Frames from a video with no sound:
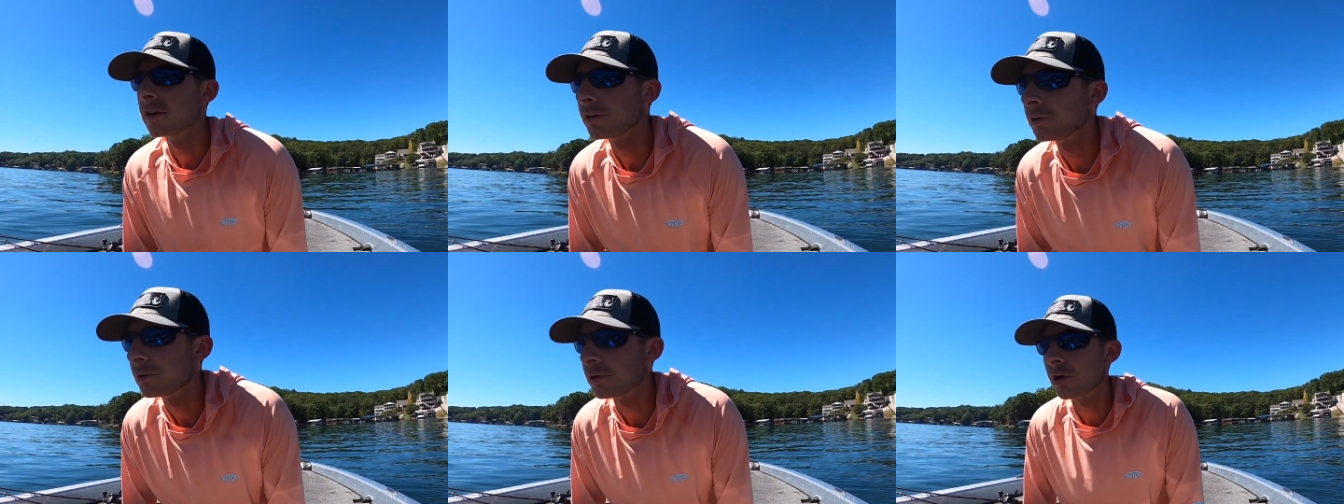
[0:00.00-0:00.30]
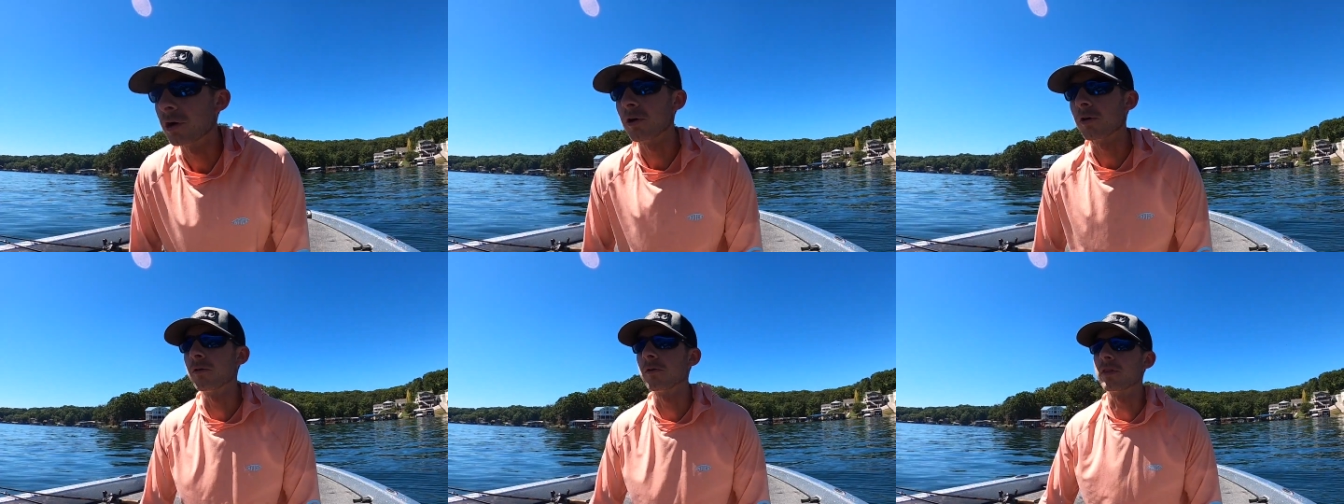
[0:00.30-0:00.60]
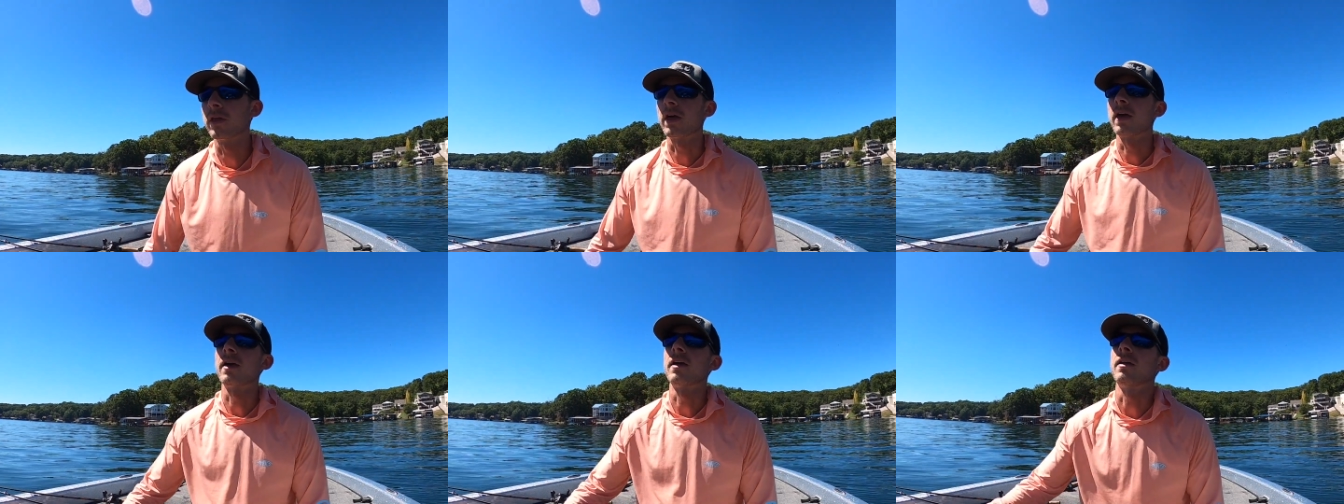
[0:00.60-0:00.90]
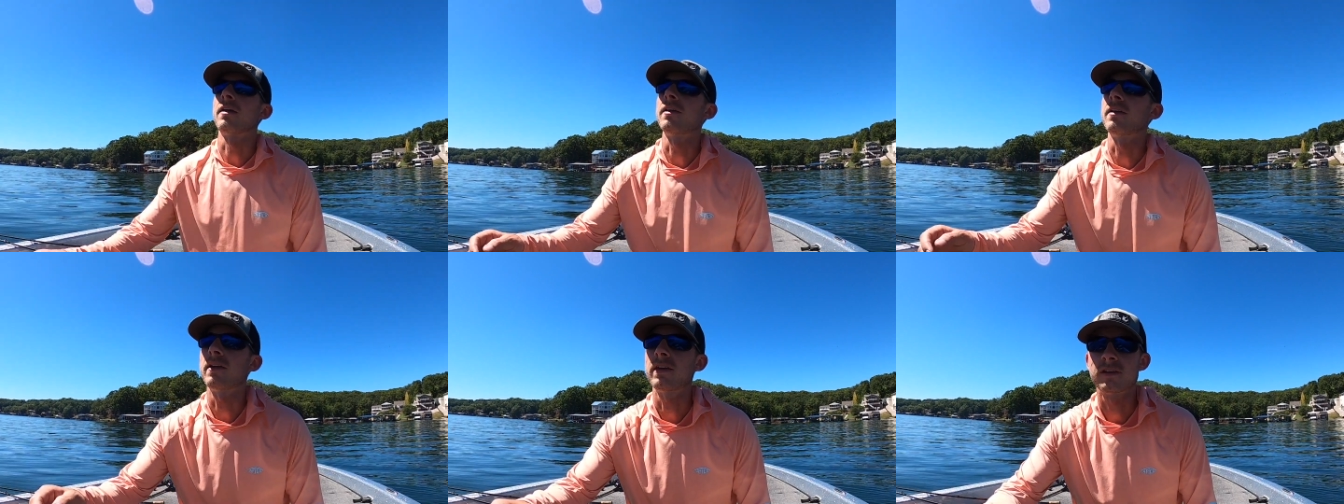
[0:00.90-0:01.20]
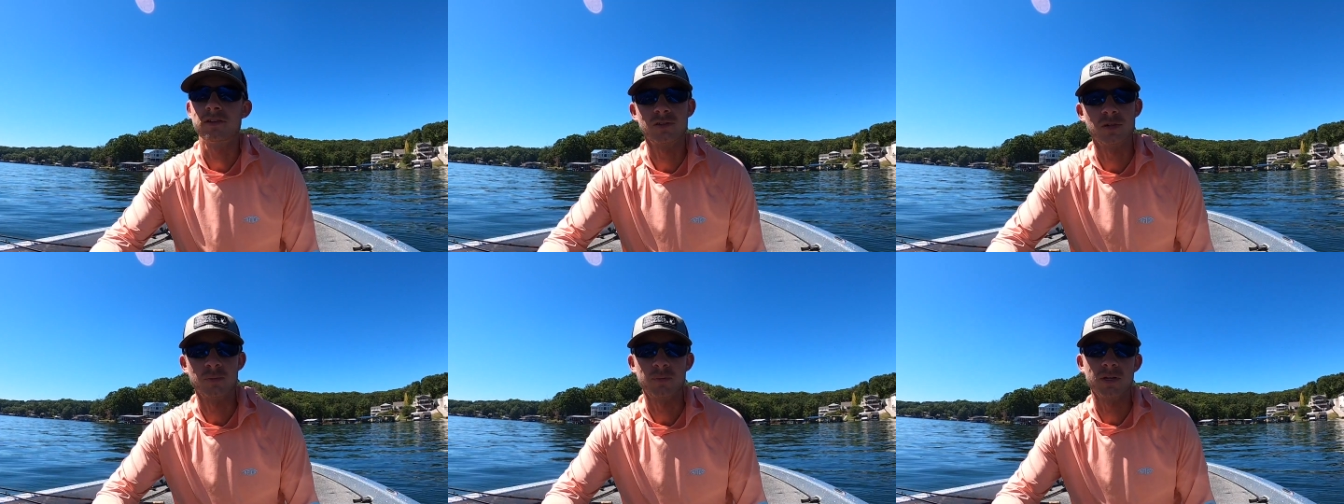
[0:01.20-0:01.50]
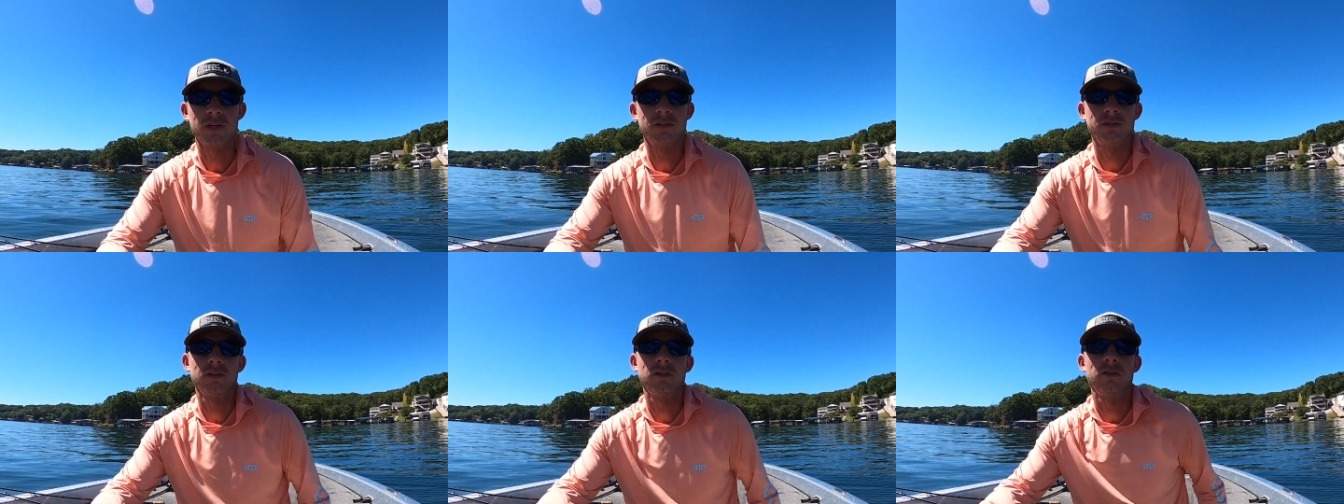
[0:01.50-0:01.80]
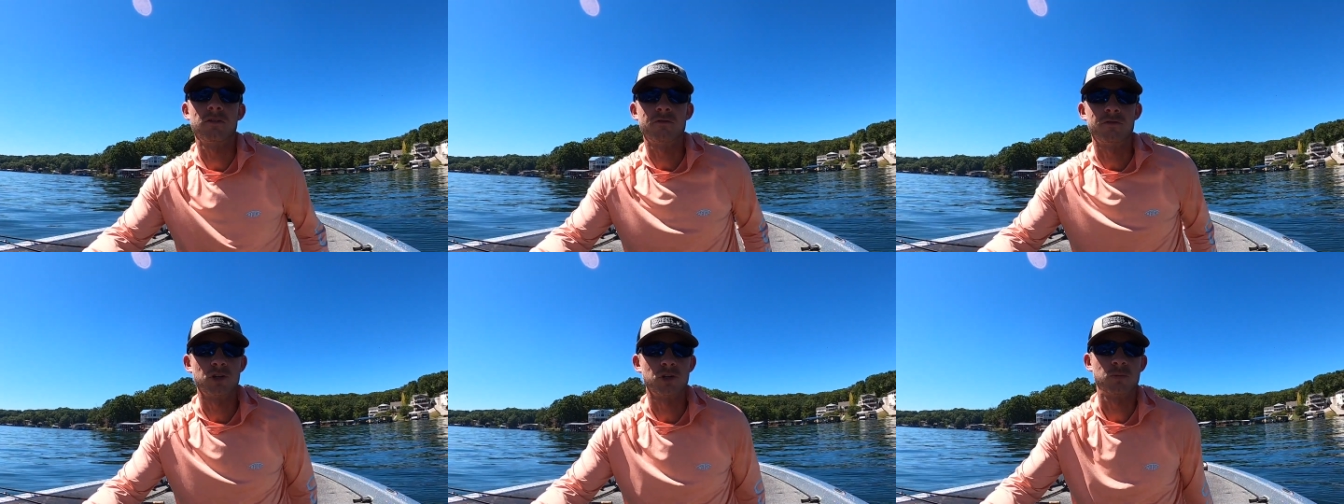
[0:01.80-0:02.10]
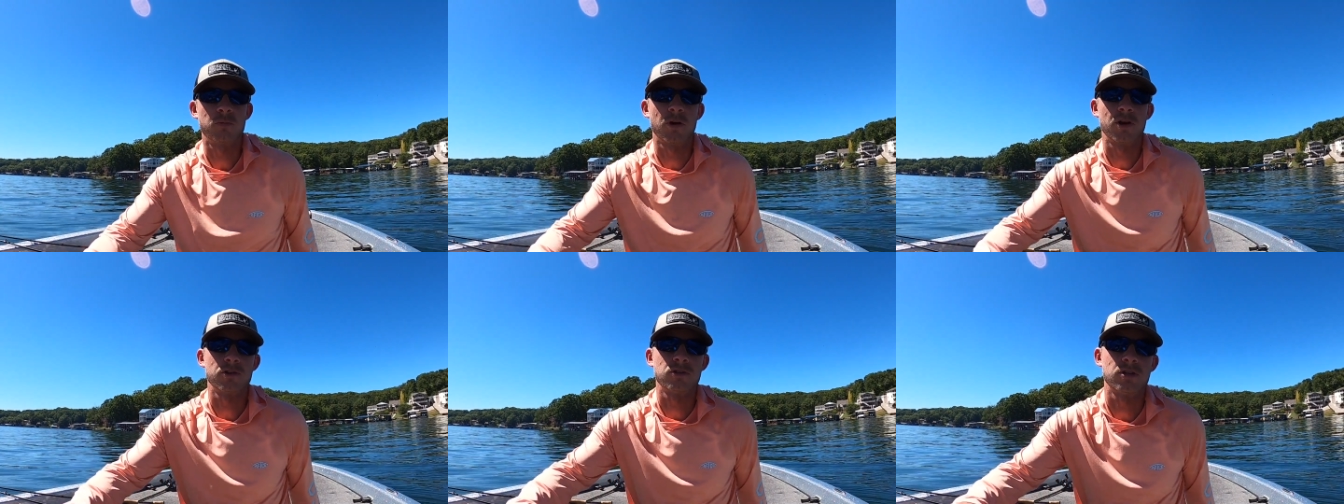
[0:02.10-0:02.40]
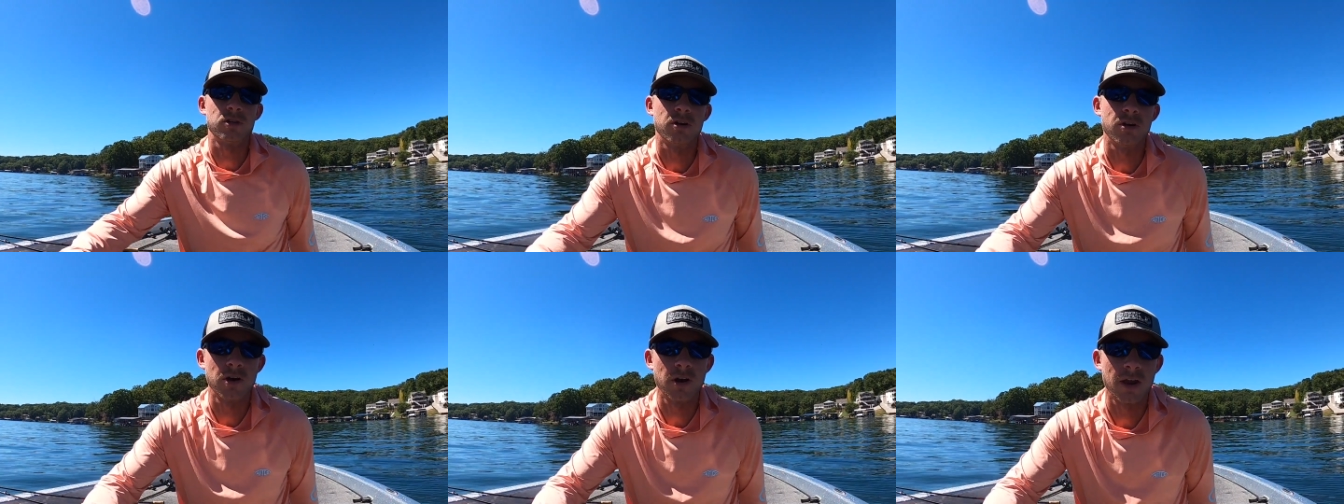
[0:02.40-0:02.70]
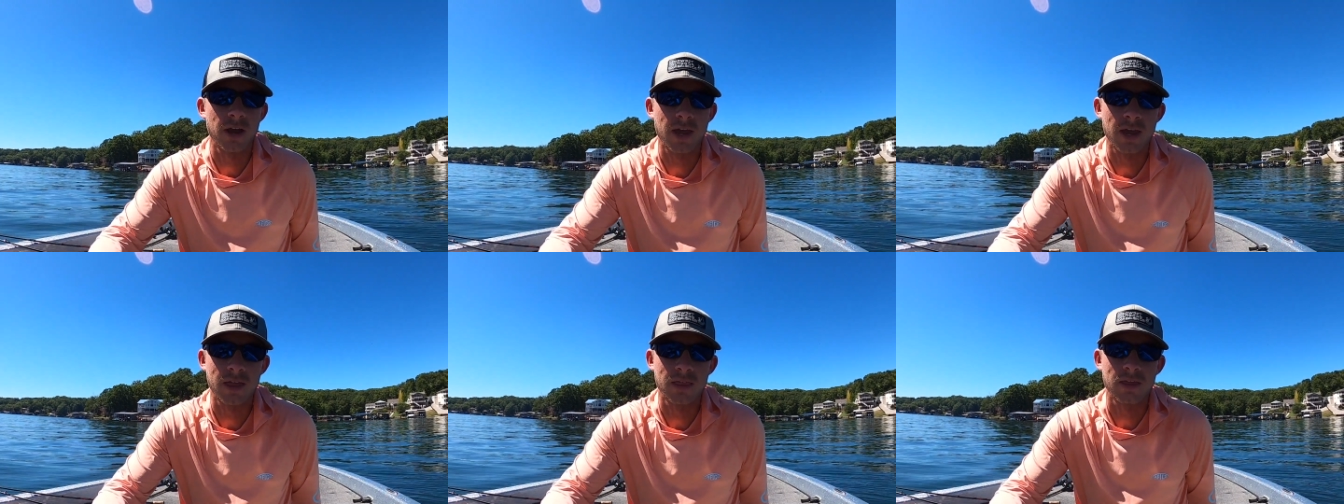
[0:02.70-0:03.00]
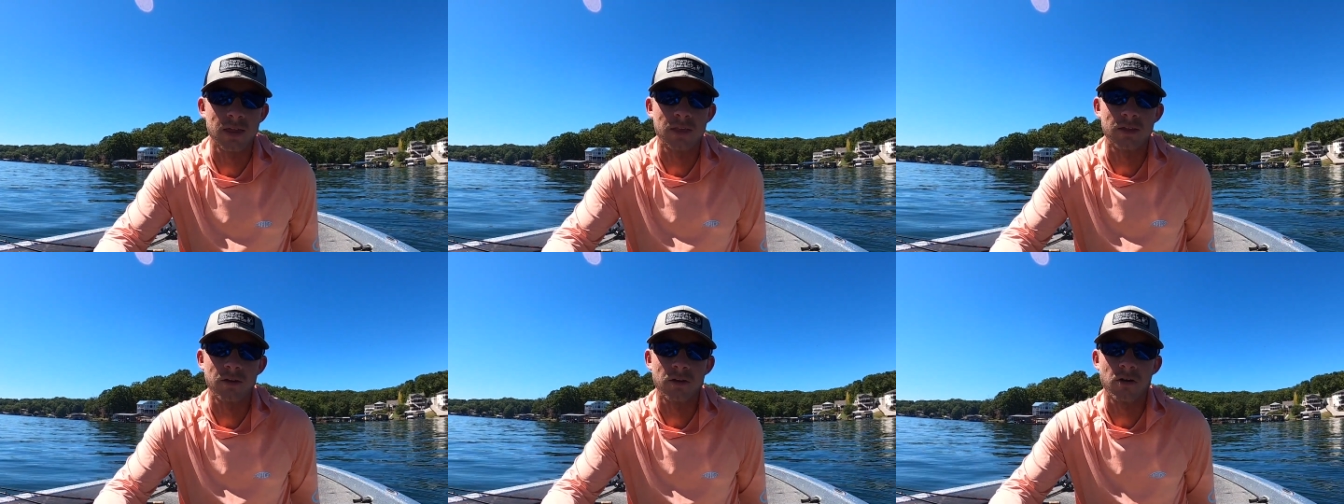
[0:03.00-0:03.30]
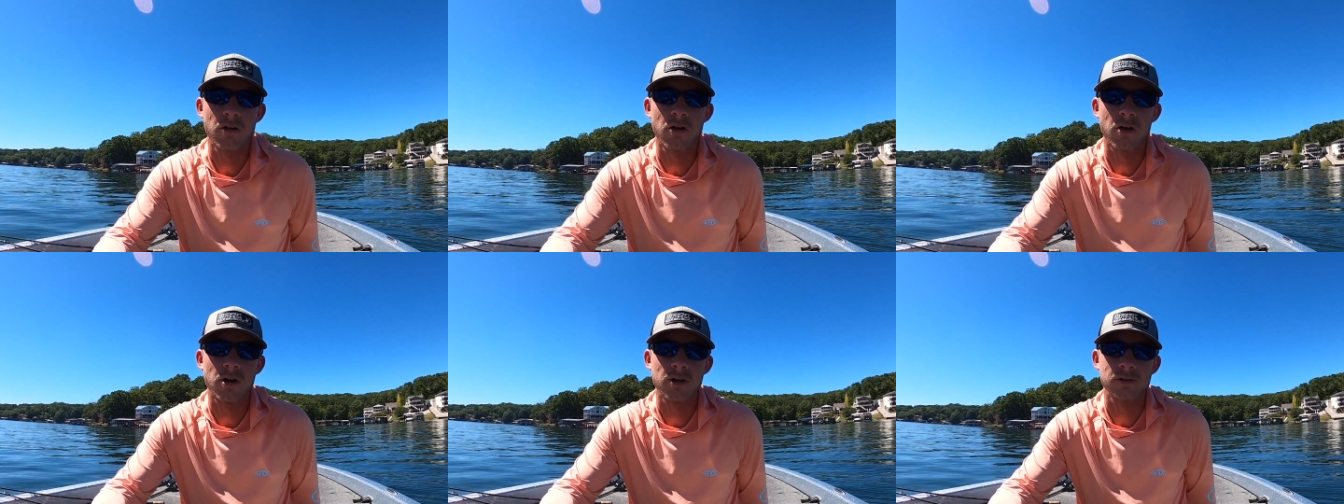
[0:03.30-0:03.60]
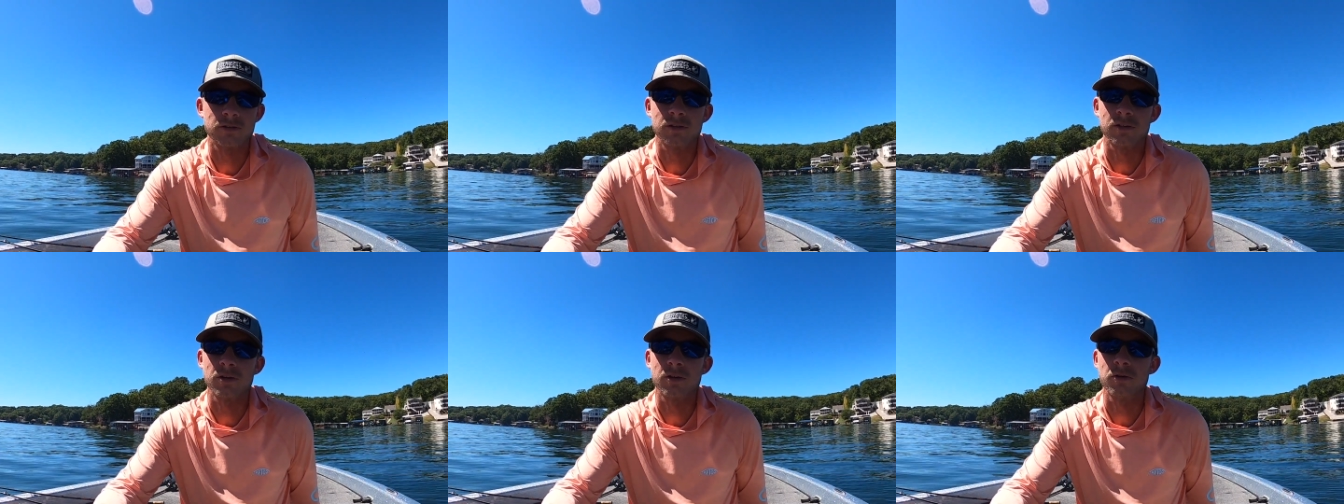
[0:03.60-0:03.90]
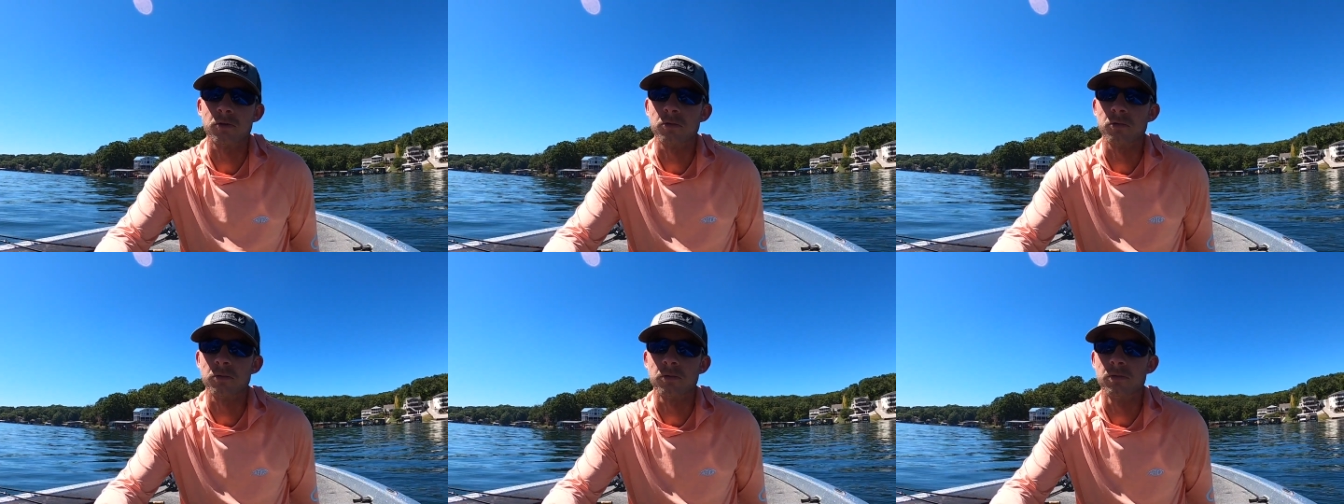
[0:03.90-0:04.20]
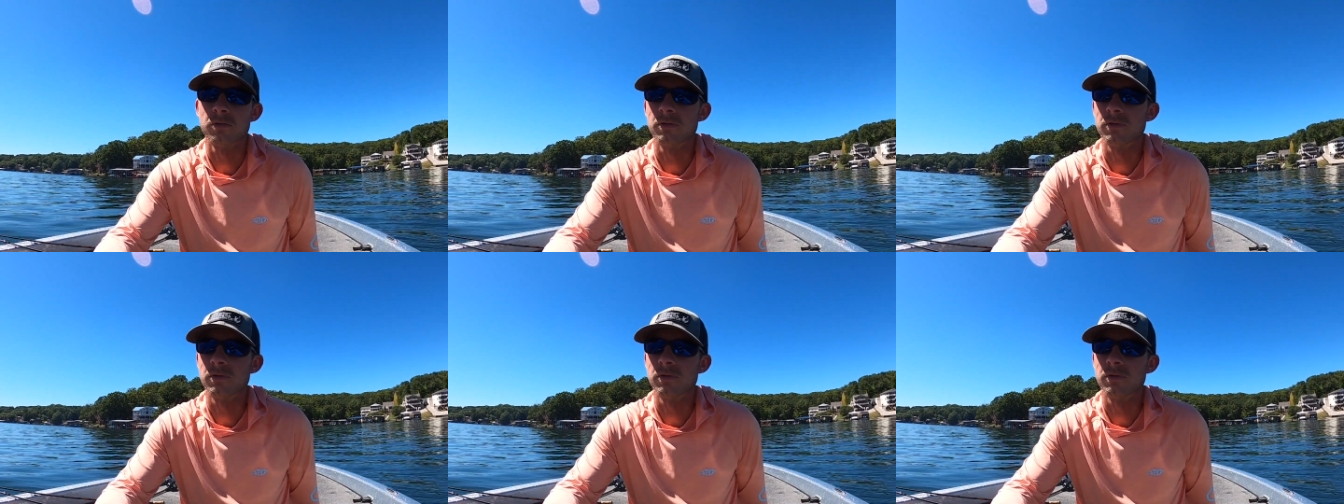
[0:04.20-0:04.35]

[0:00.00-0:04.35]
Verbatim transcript: you know that it is a big deal to fish brush here and that there are also